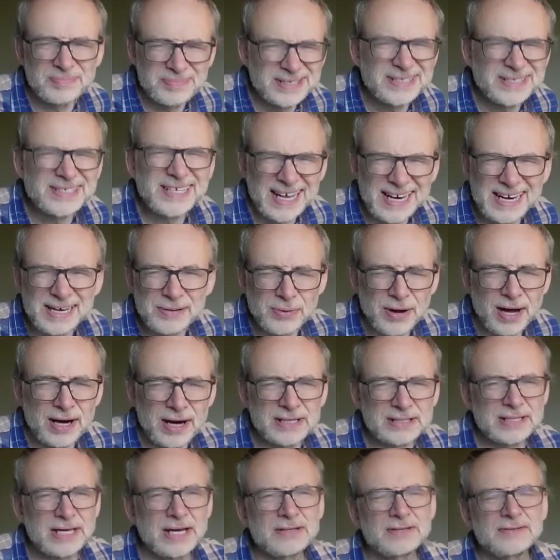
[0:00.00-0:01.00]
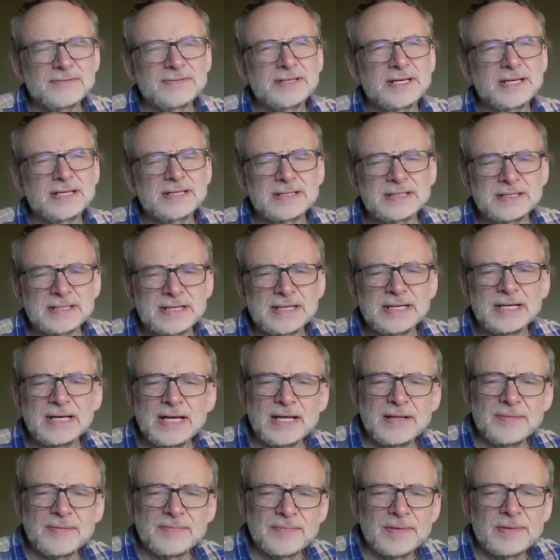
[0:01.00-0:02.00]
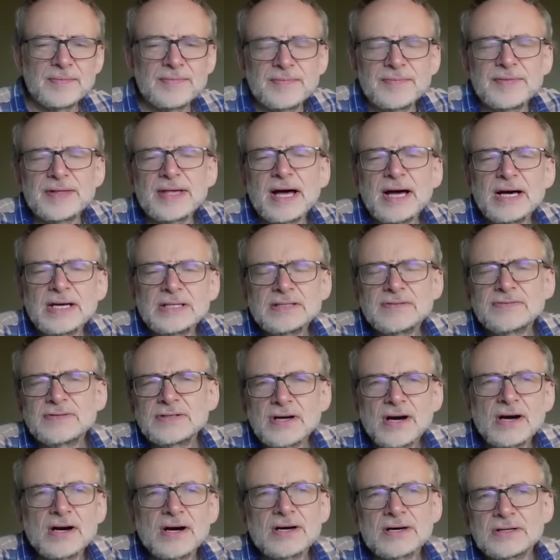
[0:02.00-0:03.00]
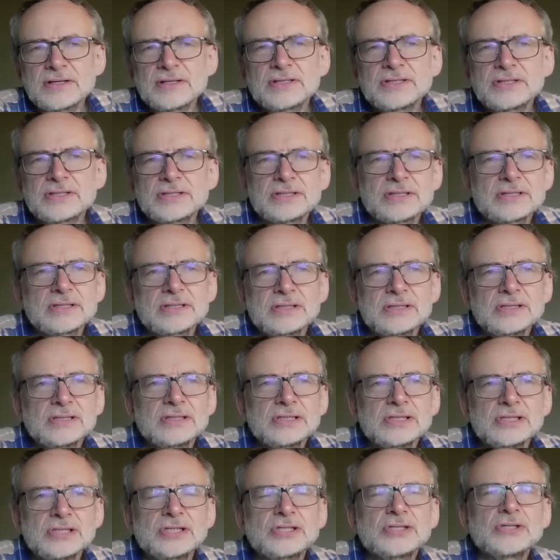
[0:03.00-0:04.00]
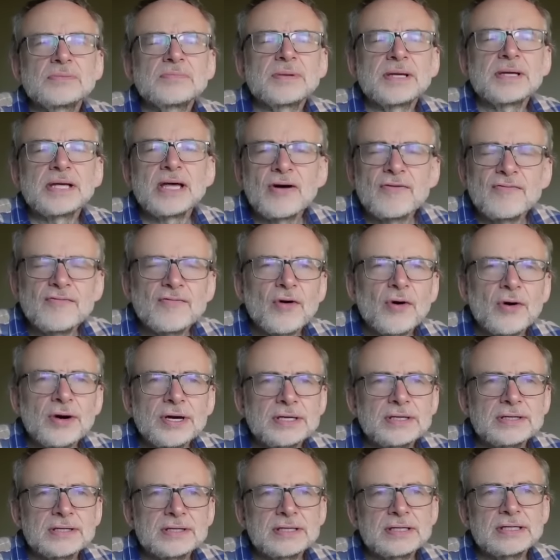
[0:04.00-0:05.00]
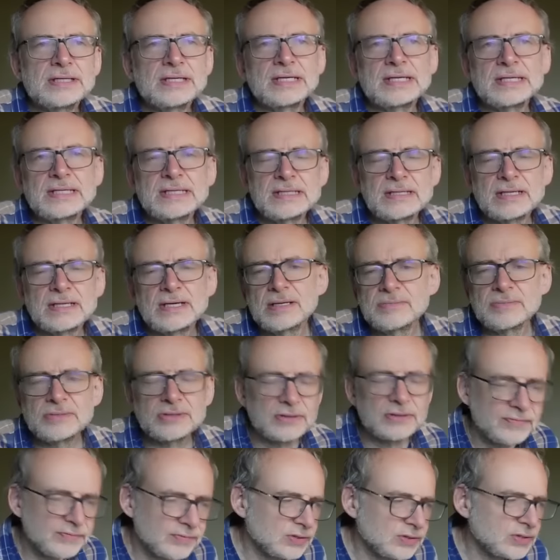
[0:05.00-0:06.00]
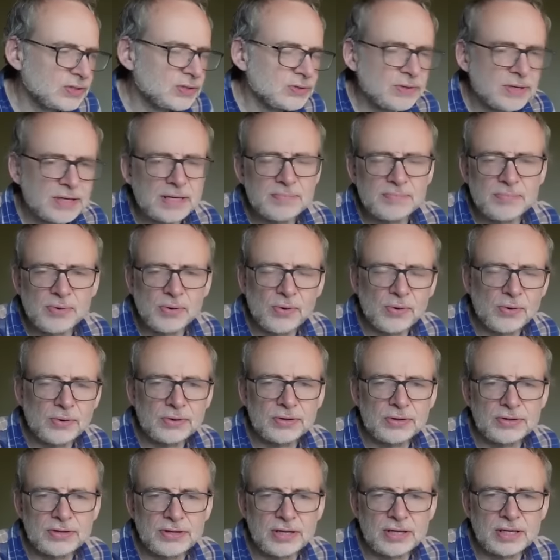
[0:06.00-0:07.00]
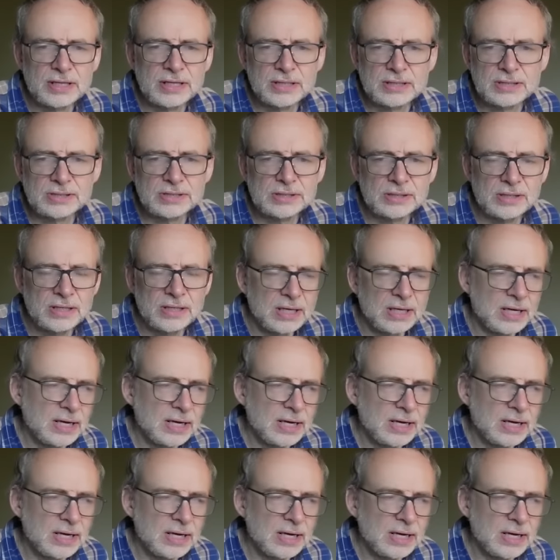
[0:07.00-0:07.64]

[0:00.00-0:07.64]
particularly while it's out of dignity, the hours of darkness should be avoided in terms of doing important things.